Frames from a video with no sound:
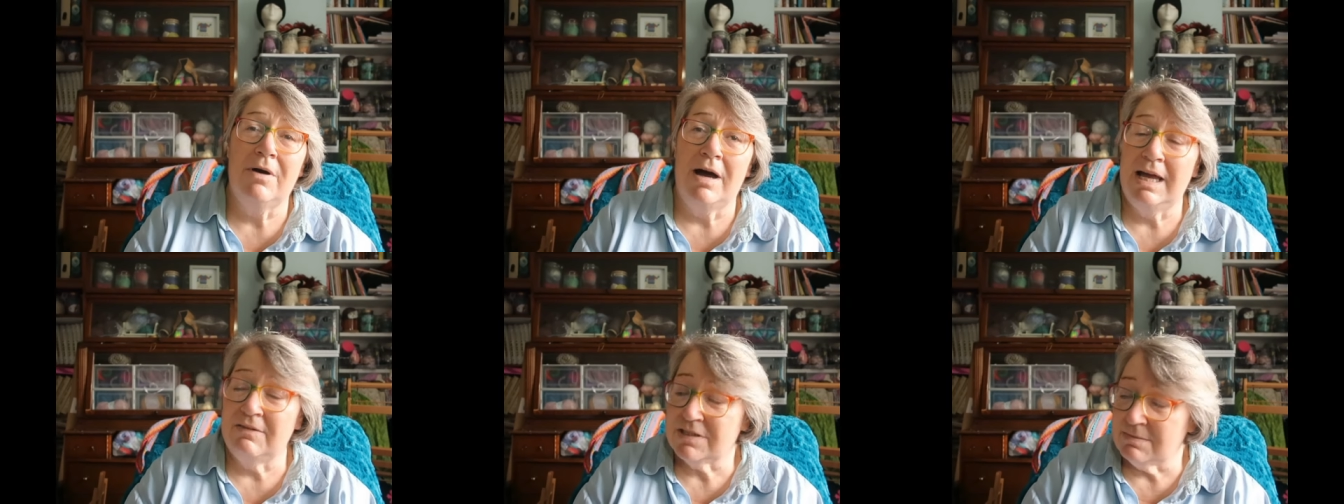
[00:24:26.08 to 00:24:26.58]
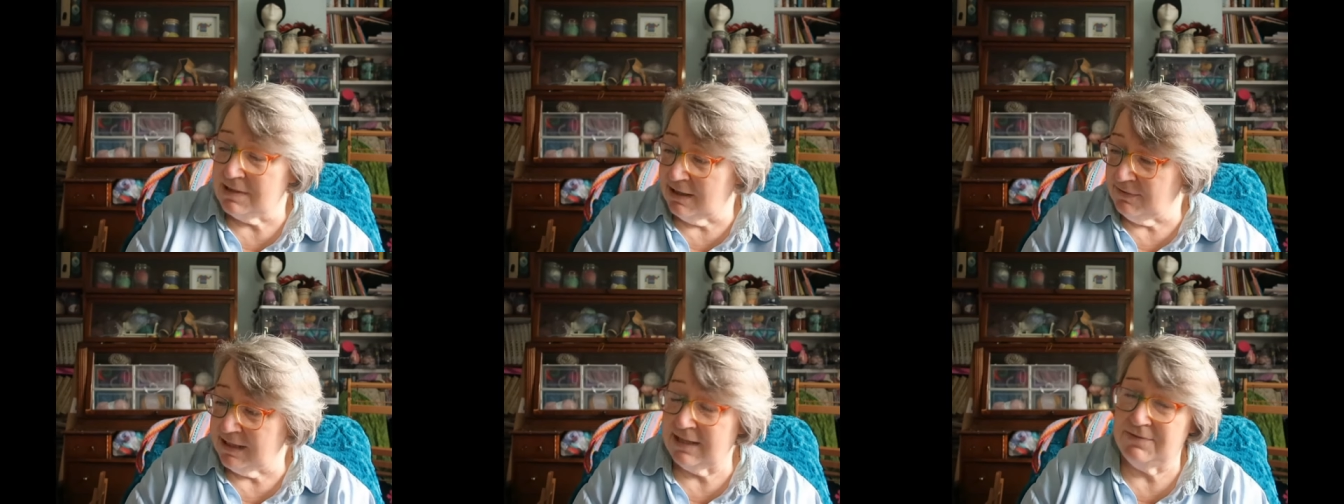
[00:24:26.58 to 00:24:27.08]
I have some
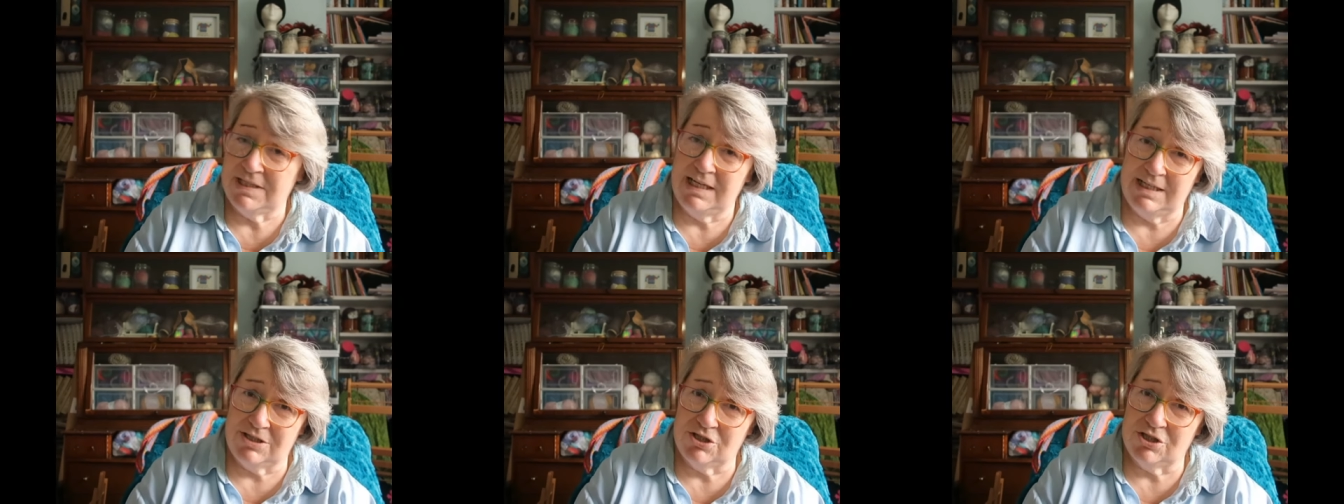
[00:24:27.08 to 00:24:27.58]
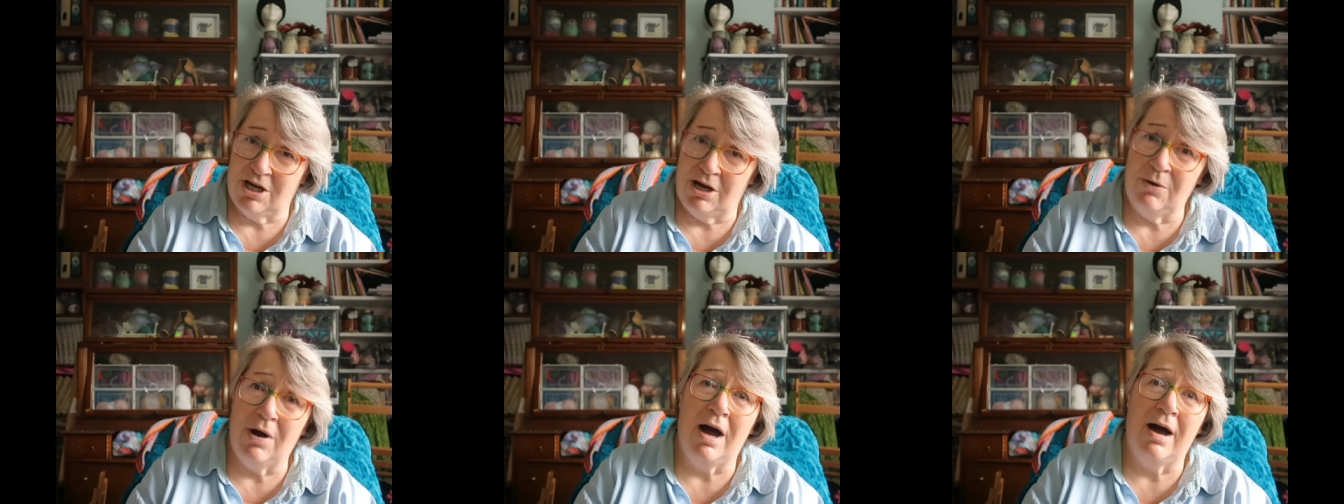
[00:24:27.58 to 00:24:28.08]
lovely gifts here to
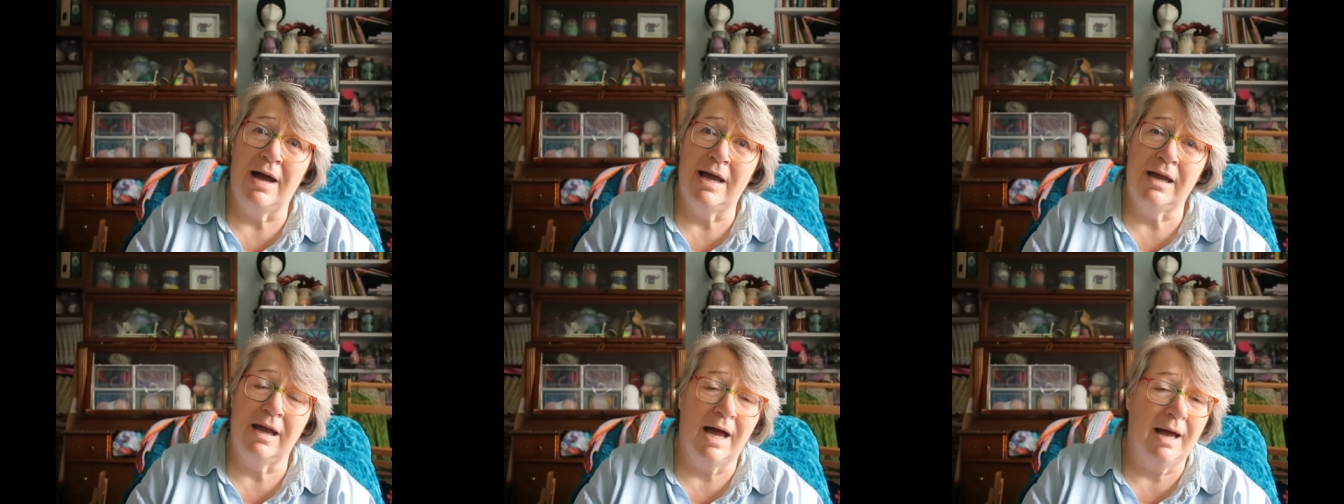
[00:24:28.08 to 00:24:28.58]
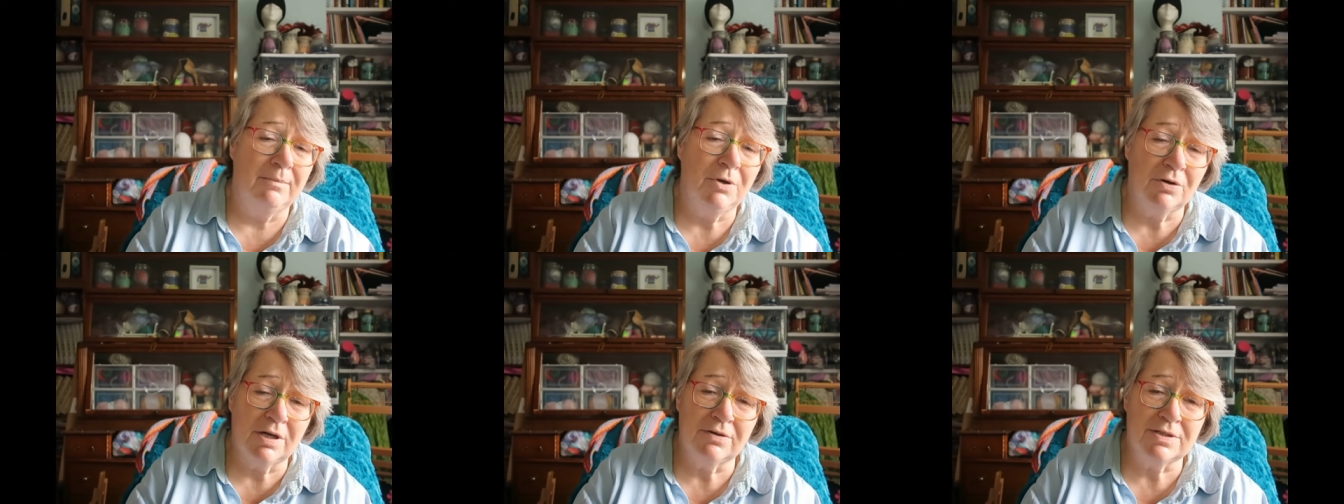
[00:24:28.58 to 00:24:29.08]
show. I am
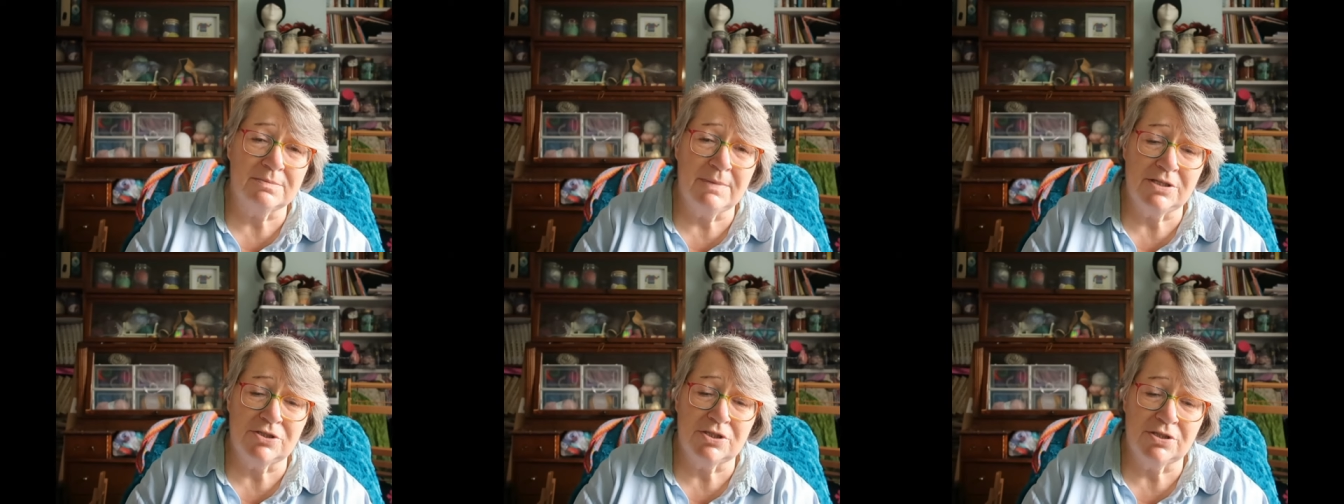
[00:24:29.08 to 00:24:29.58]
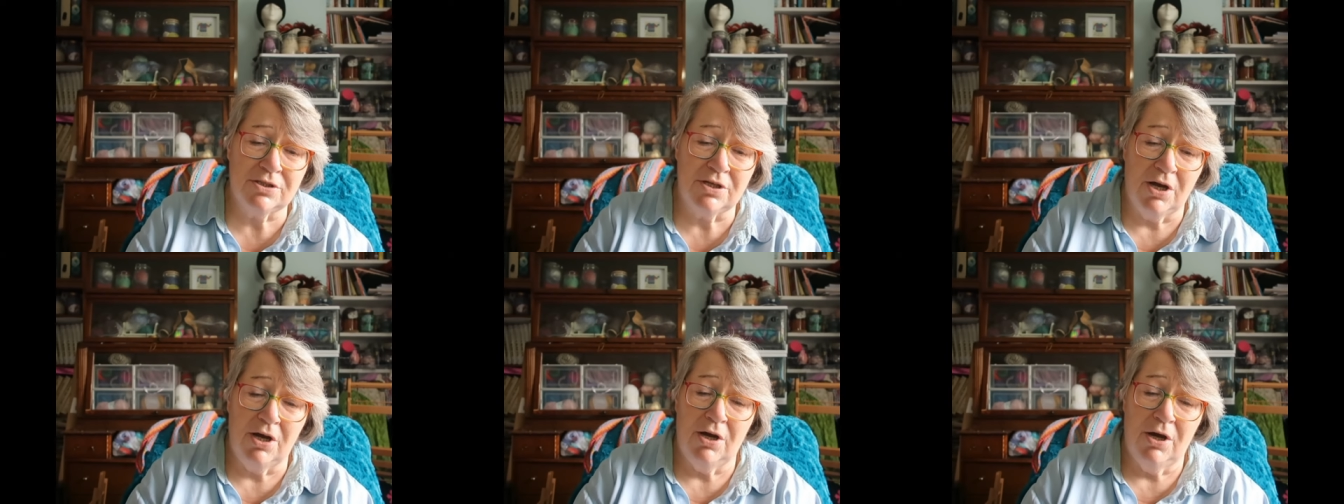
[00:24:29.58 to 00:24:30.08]
not going to mention
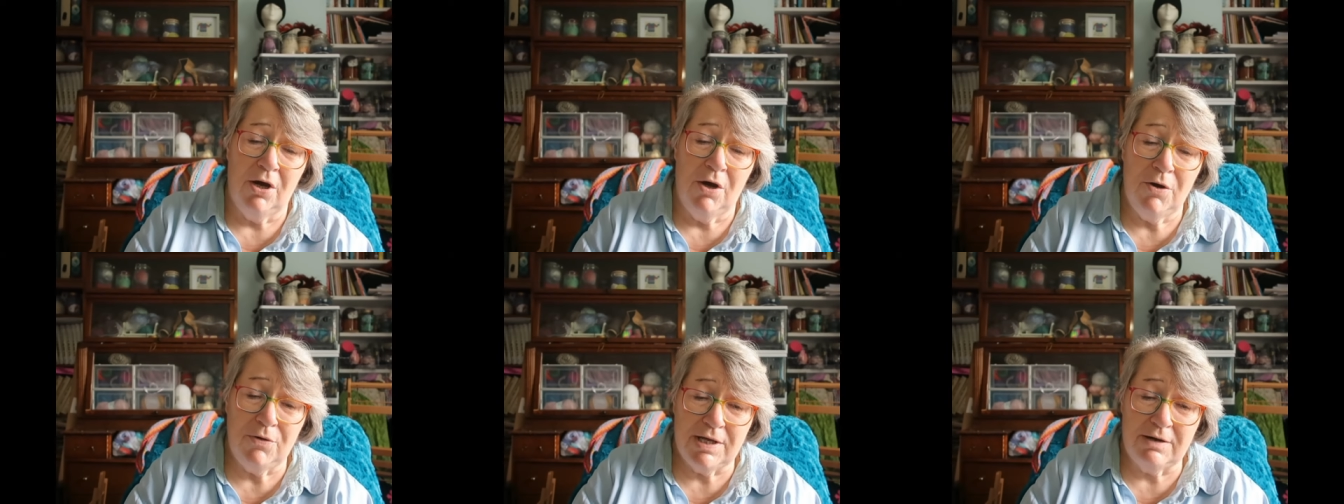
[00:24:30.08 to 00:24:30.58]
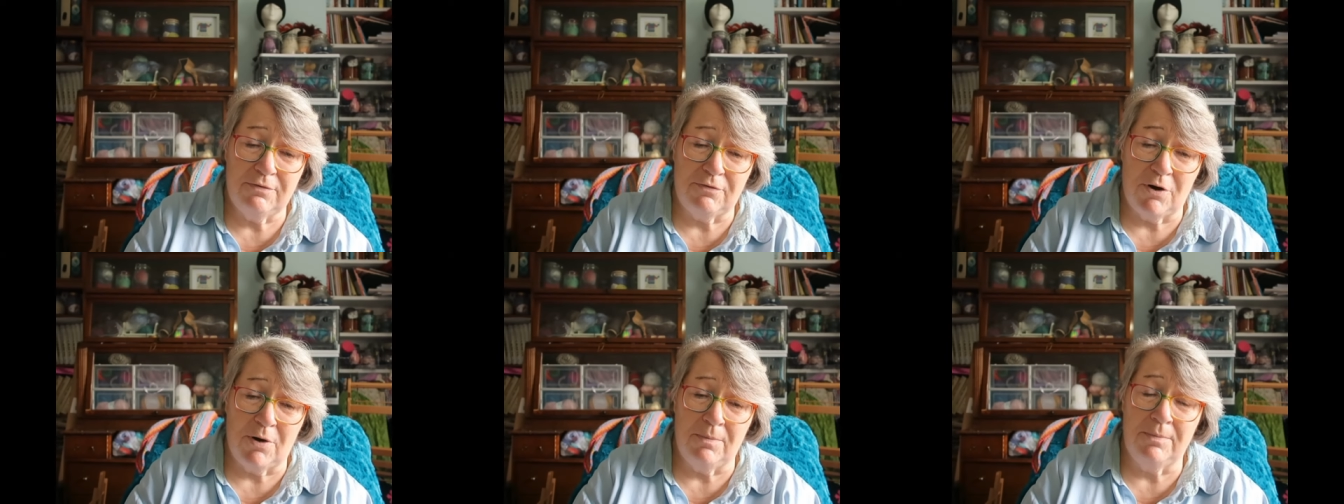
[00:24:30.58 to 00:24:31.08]
who they're
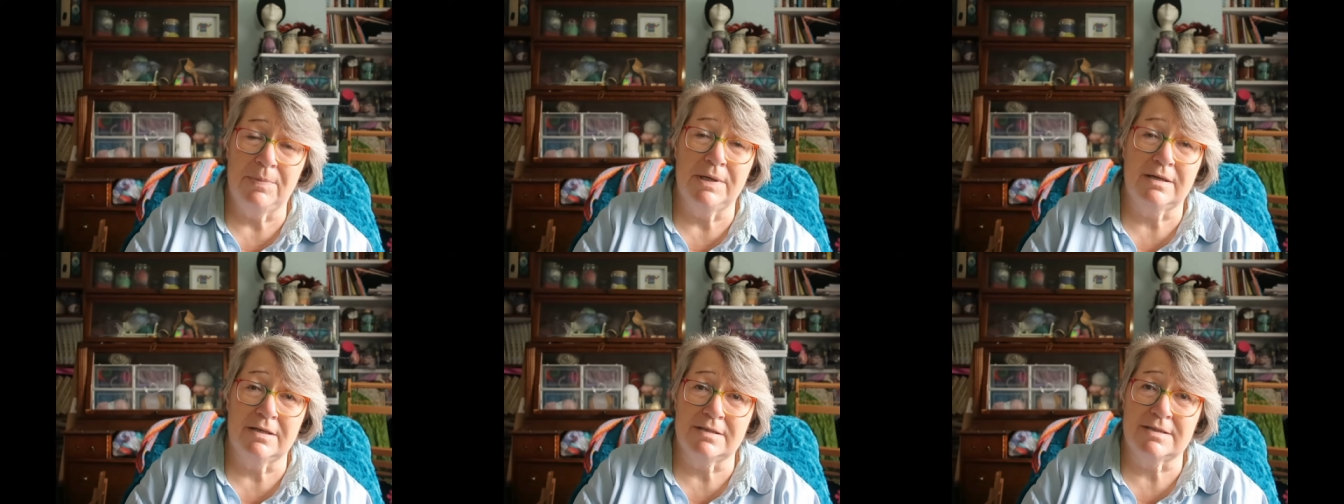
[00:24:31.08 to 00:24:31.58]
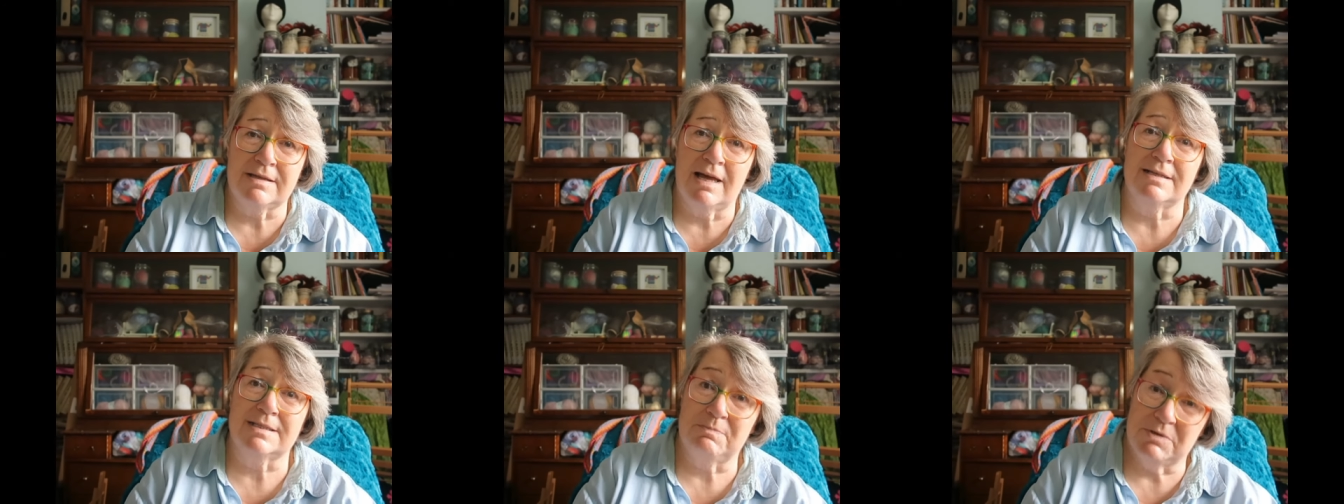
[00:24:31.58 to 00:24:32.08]
from because
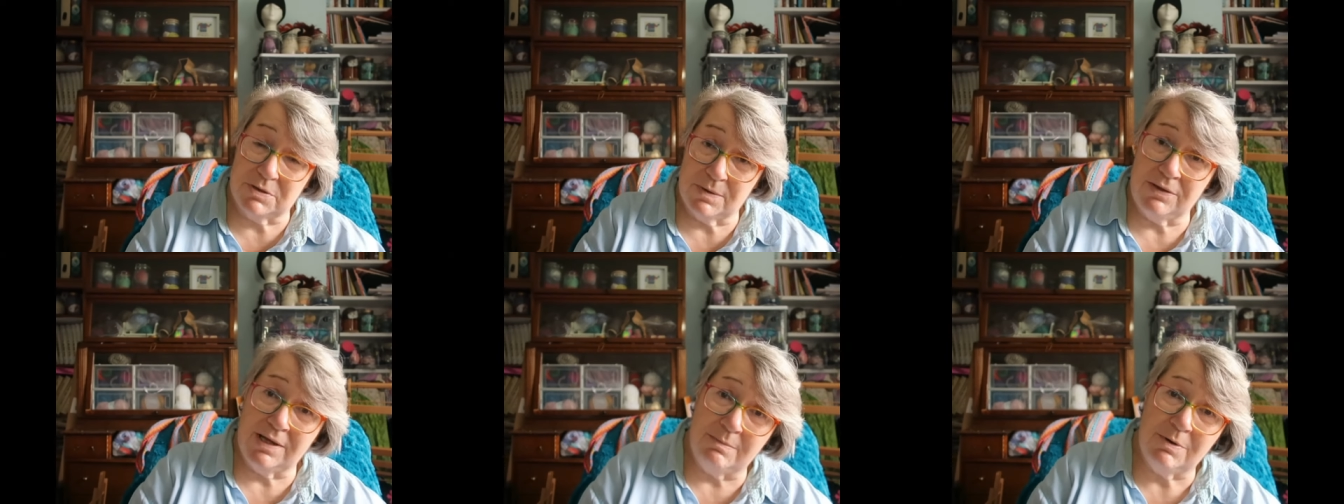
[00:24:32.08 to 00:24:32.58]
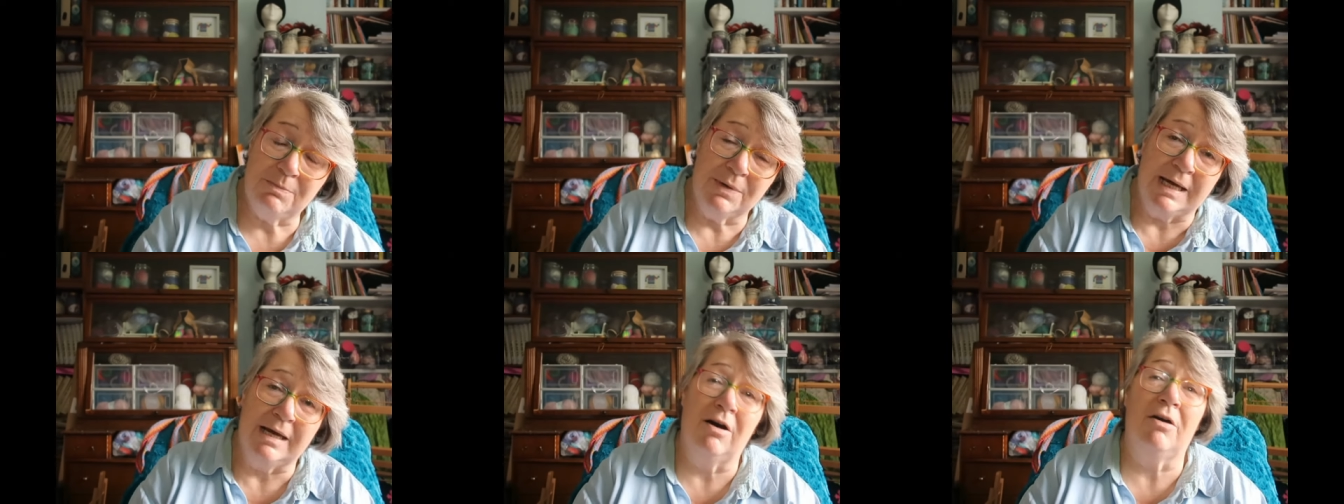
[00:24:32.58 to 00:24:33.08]
that's between them and me.